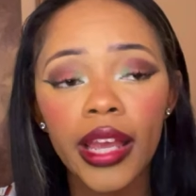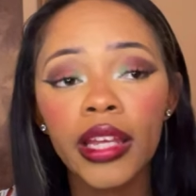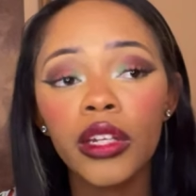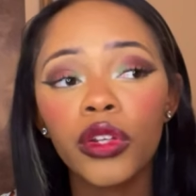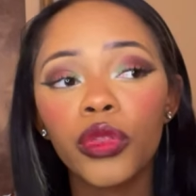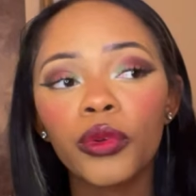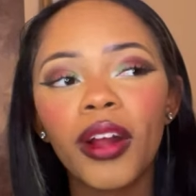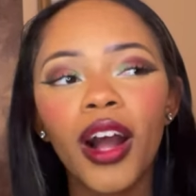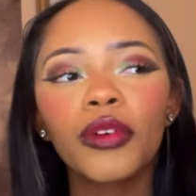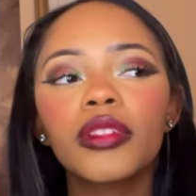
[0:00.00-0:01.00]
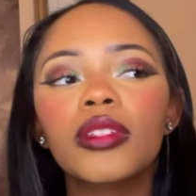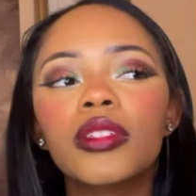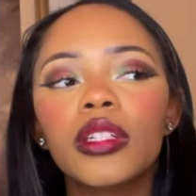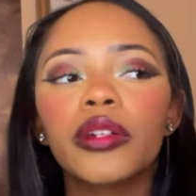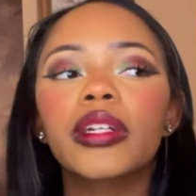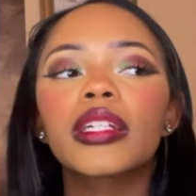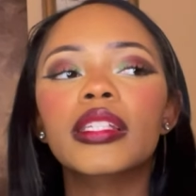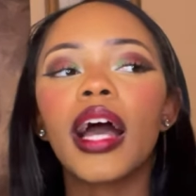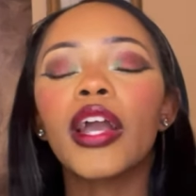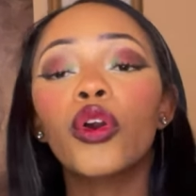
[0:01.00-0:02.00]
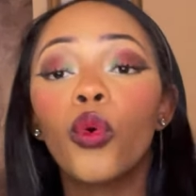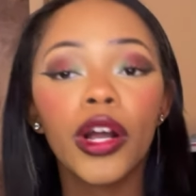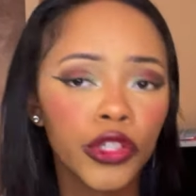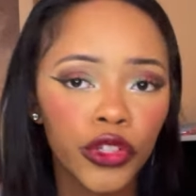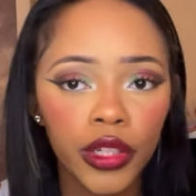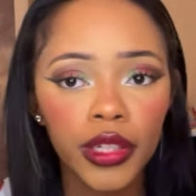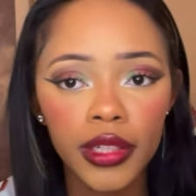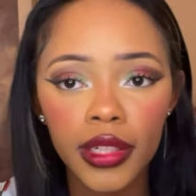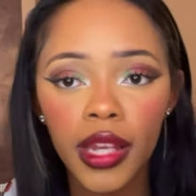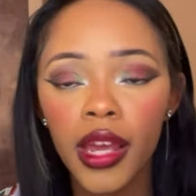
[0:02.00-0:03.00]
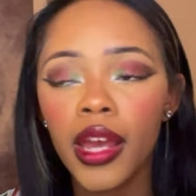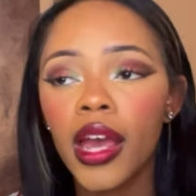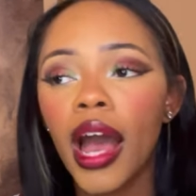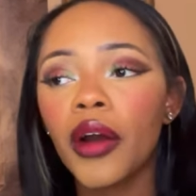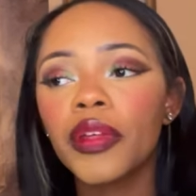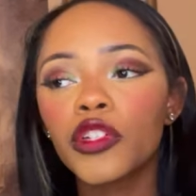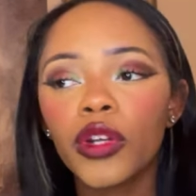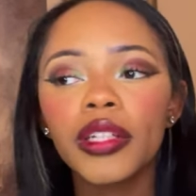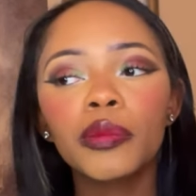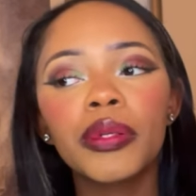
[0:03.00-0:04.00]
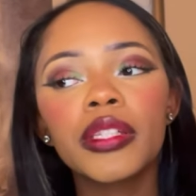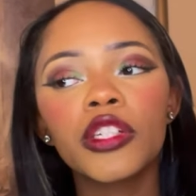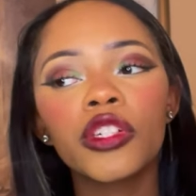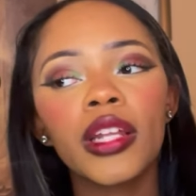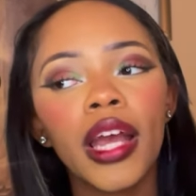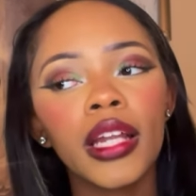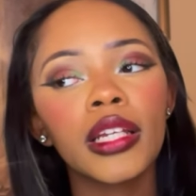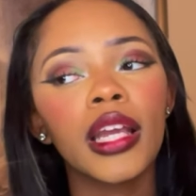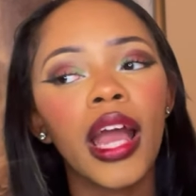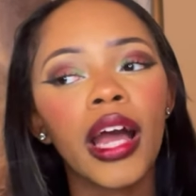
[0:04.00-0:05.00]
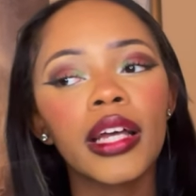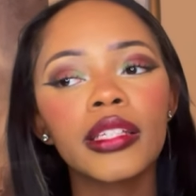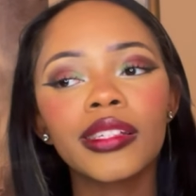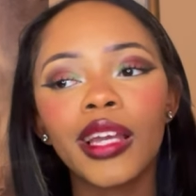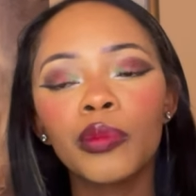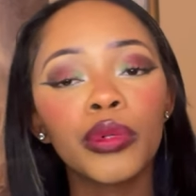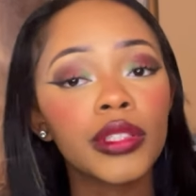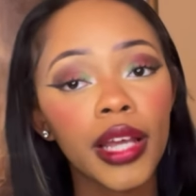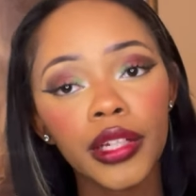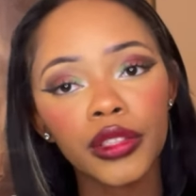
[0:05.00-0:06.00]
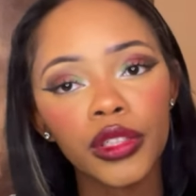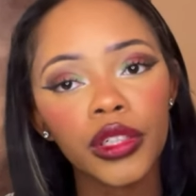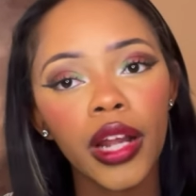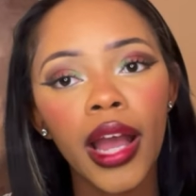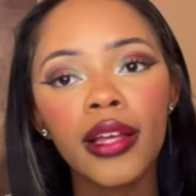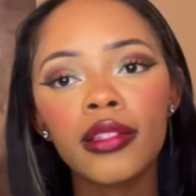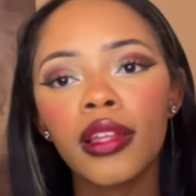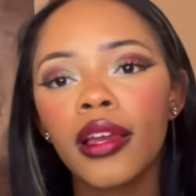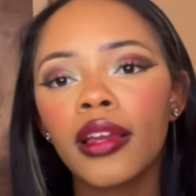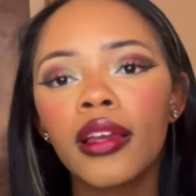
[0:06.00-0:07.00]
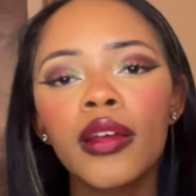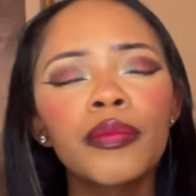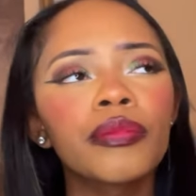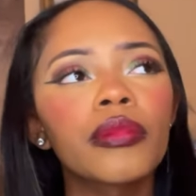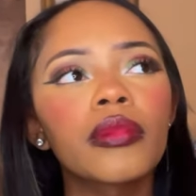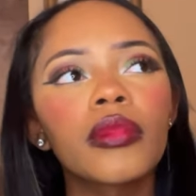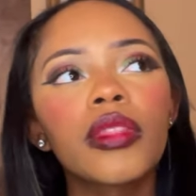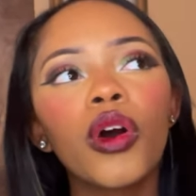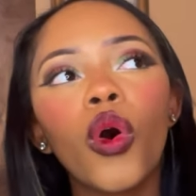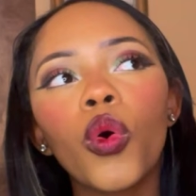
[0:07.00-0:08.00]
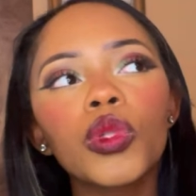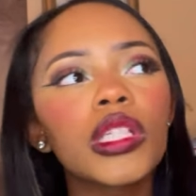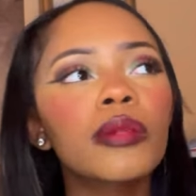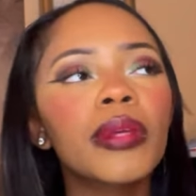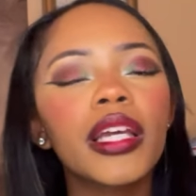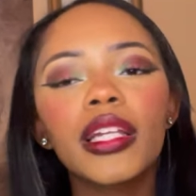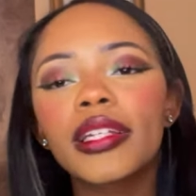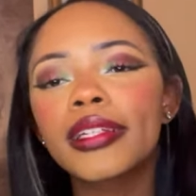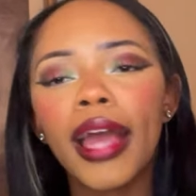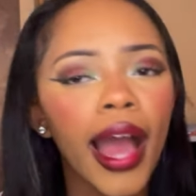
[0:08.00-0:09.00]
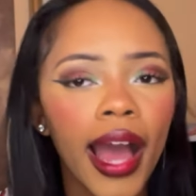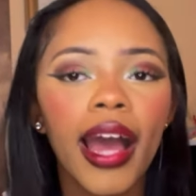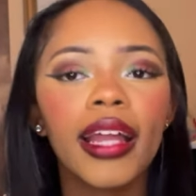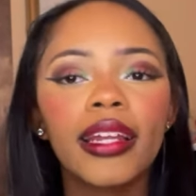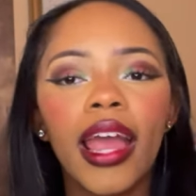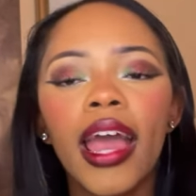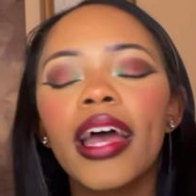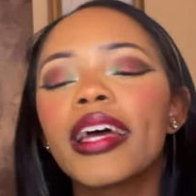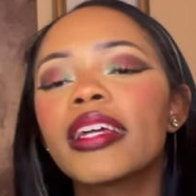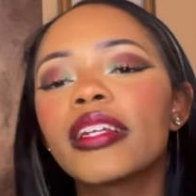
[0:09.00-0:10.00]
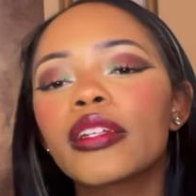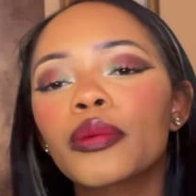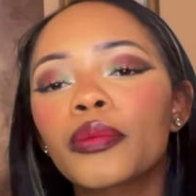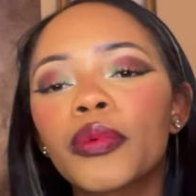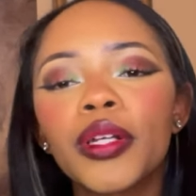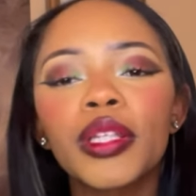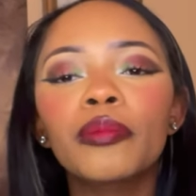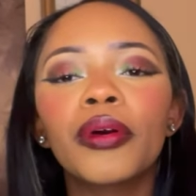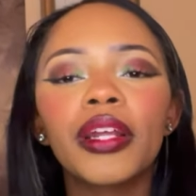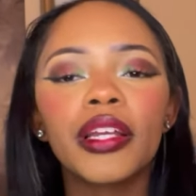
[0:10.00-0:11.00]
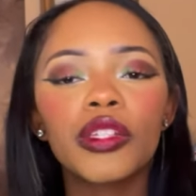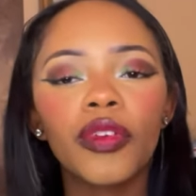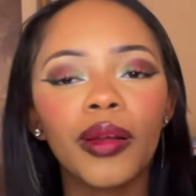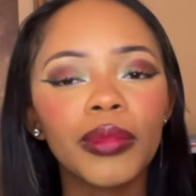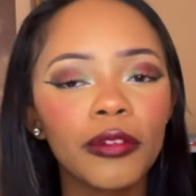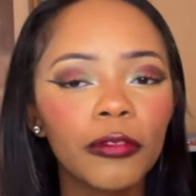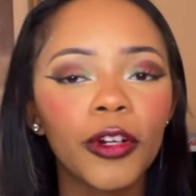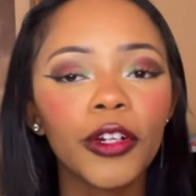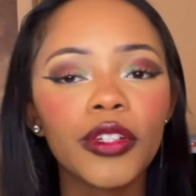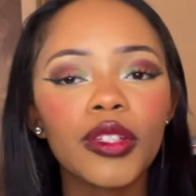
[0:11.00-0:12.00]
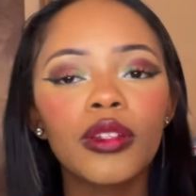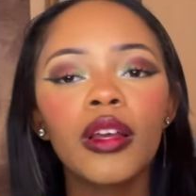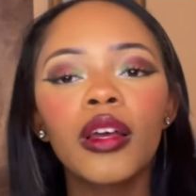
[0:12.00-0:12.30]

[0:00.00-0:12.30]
And throughout the series, I questioned how they tried to position Eddie as a protector, as like the ultimate dad, and really putting his family first.